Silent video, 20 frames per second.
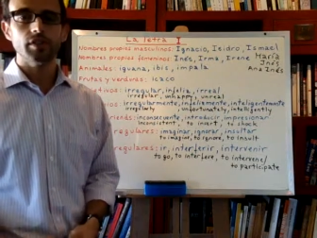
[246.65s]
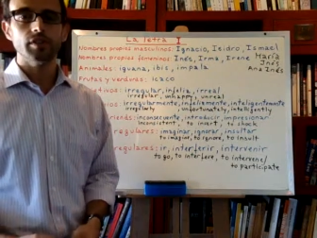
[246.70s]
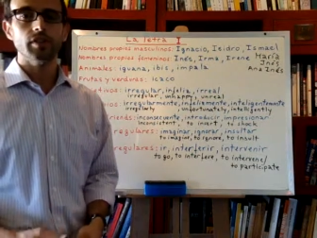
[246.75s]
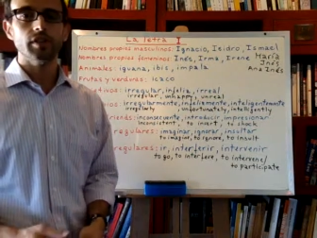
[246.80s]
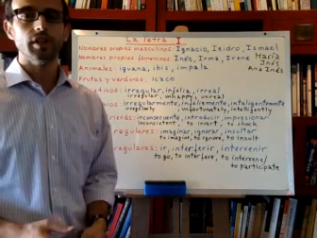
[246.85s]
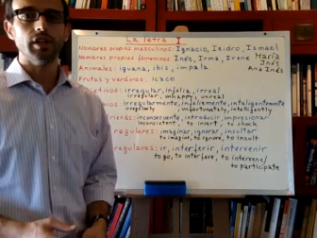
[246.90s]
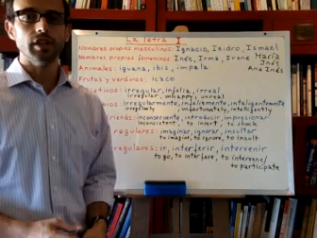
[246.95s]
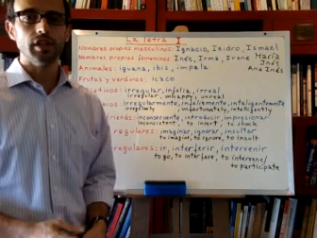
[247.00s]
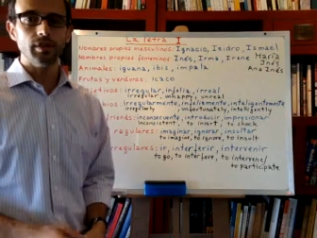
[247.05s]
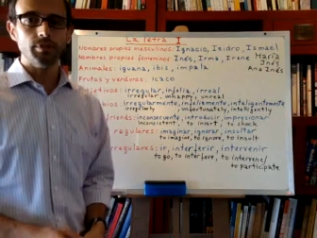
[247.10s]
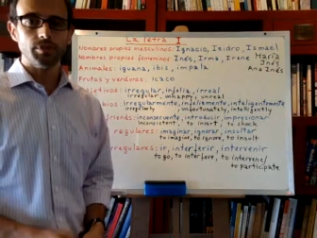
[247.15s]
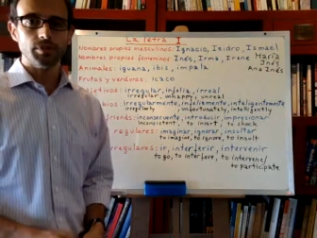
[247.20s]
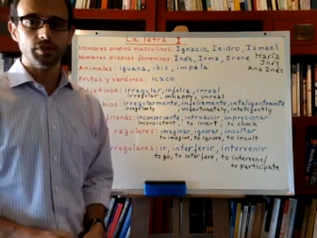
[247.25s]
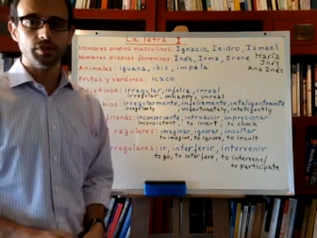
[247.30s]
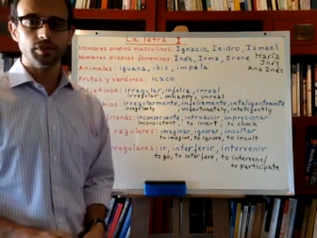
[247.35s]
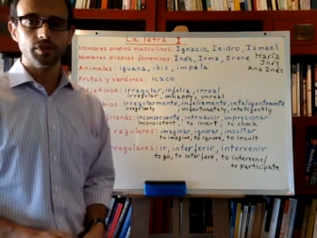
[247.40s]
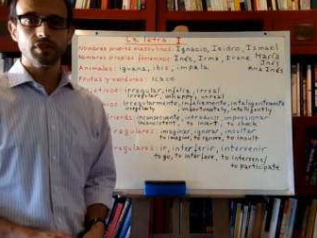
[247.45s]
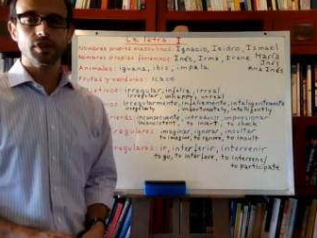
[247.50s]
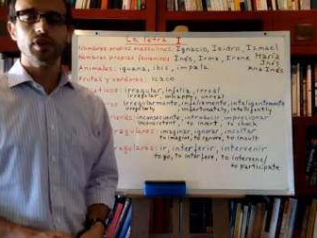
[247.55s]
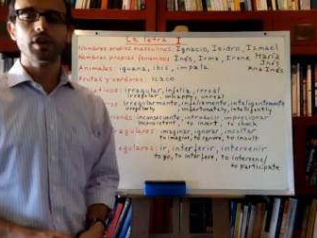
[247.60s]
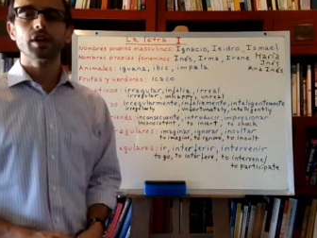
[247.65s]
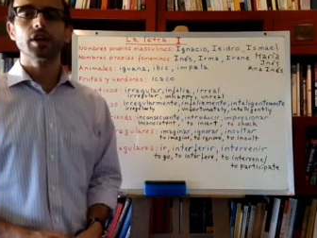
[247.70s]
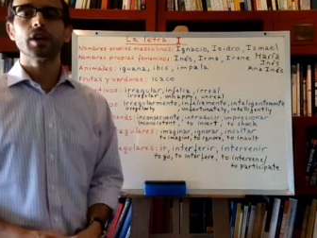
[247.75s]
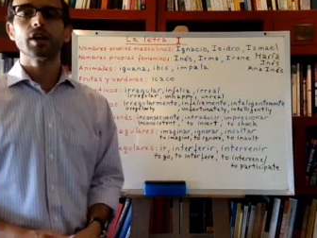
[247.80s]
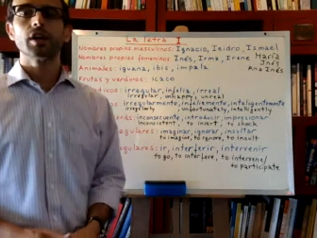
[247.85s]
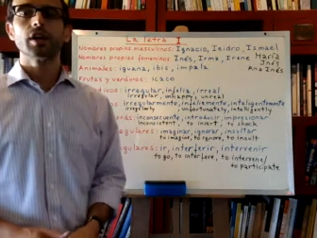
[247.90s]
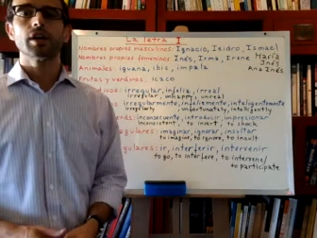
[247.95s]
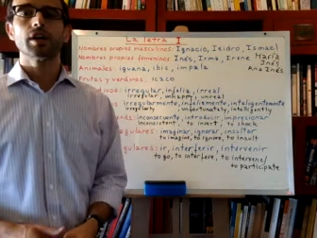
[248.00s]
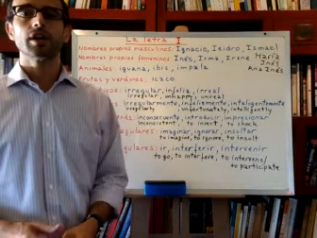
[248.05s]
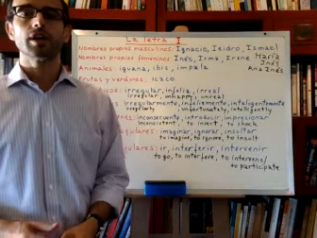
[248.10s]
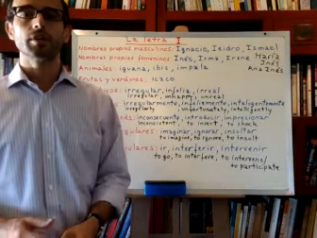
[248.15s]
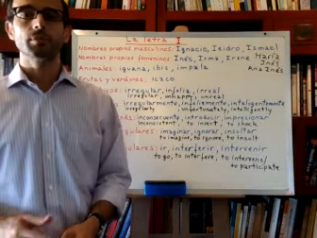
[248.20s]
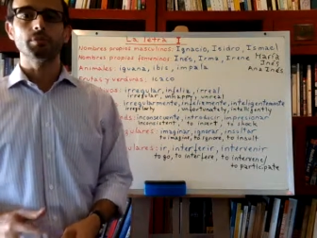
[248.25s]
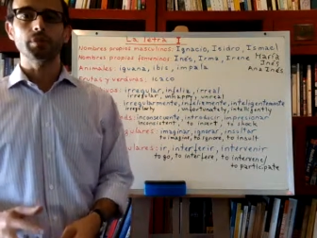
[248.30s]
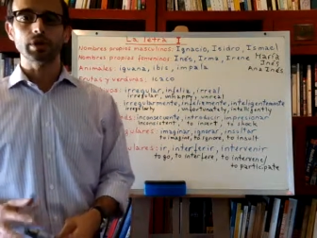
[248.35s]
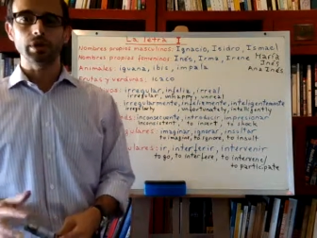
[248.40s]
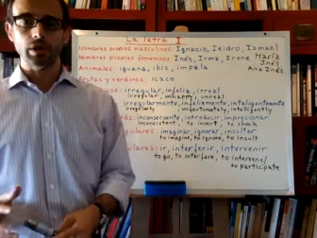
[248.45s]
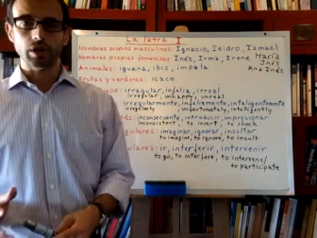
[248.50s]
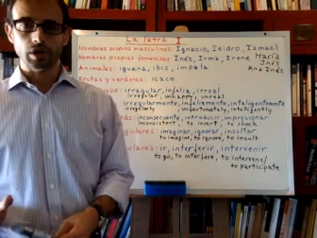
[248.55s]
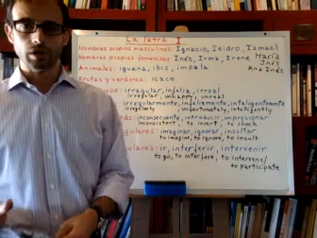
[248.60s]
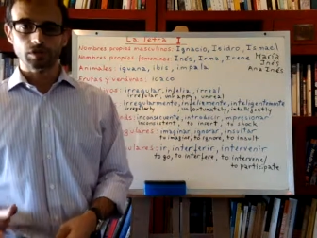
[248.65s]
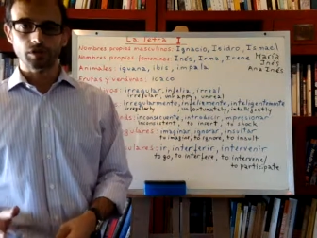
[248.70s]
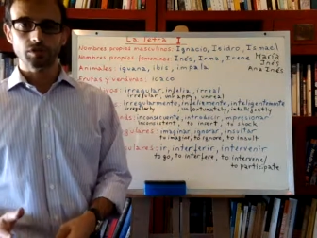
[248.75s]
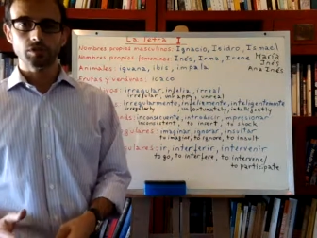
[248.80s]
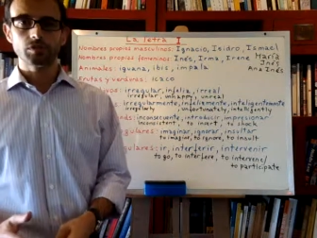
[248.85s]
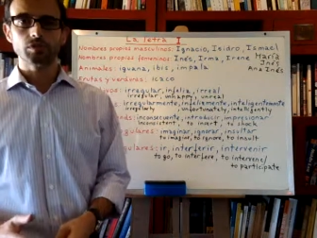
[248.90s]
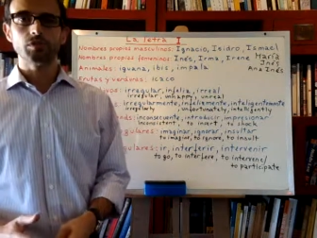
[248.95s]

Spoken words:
The ibis belongs